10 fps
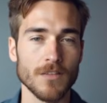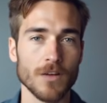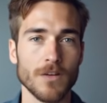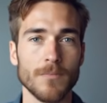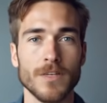
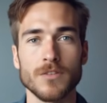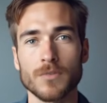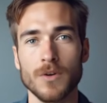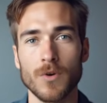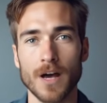No
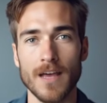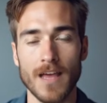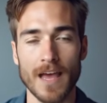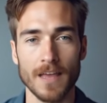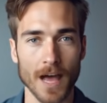computer
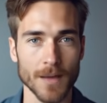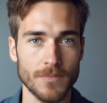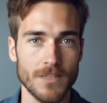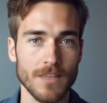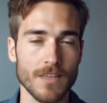required and
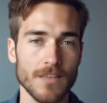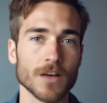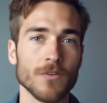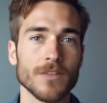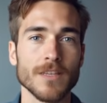absolutely
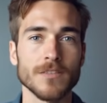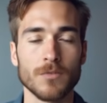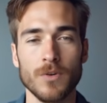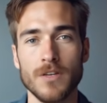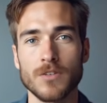no need
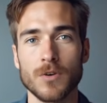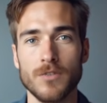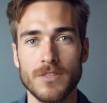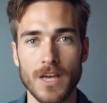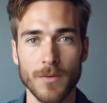to root
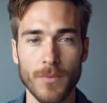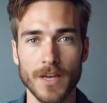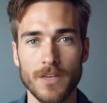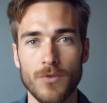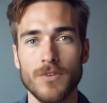or
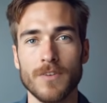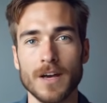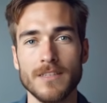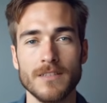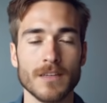jailbreak your
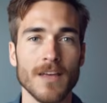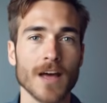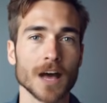device.